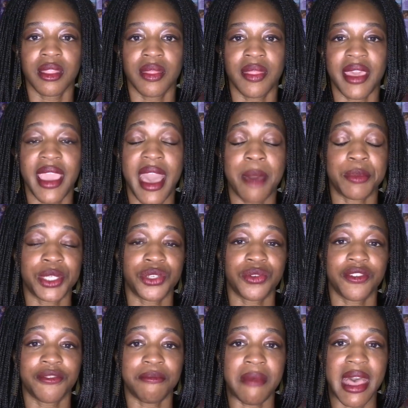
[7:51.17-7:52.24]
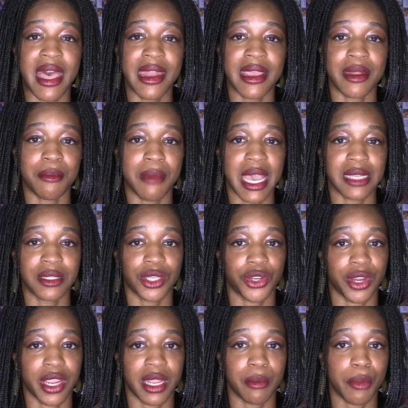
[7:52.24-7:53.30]
They happen to have met at a
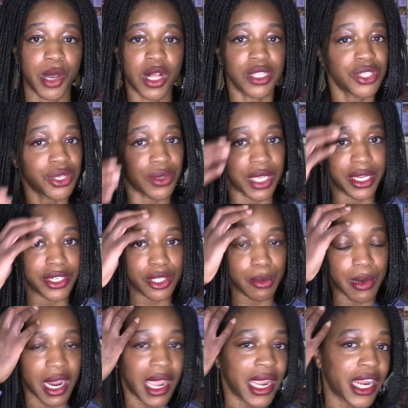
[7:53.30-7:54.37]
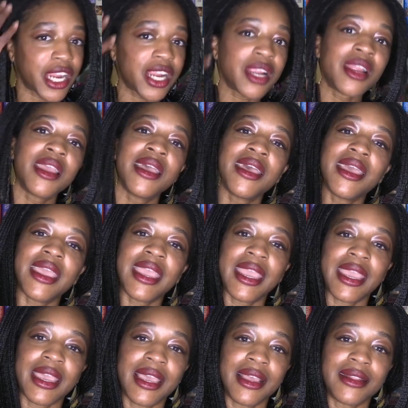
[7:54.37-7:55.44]
masquerade ball 2 years prior
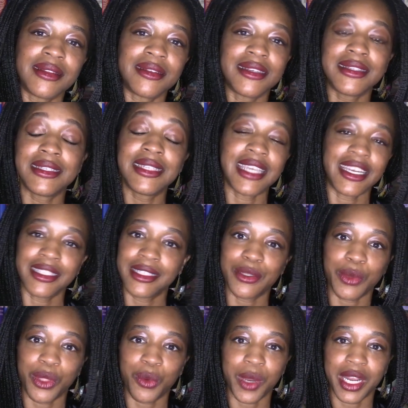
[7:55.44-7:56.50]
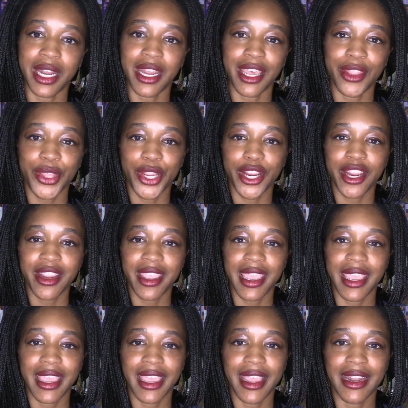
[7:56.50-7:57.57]
and danced with one another,
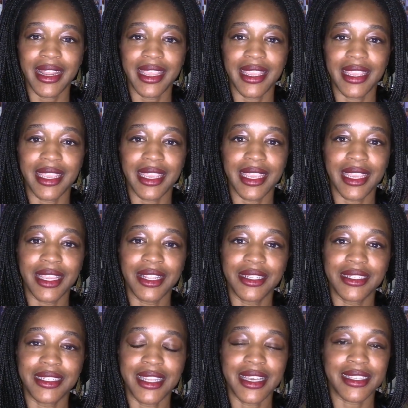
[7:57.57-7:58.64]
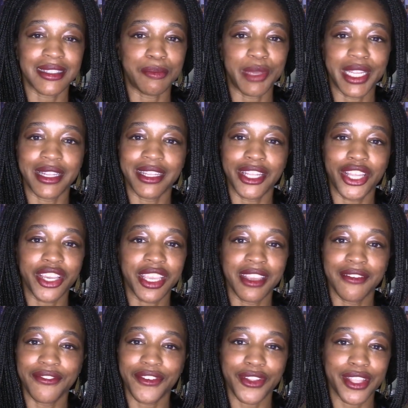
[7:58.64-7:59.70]
and he has been
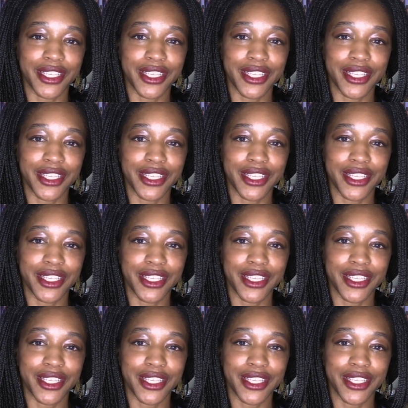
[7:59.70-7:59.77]
looking for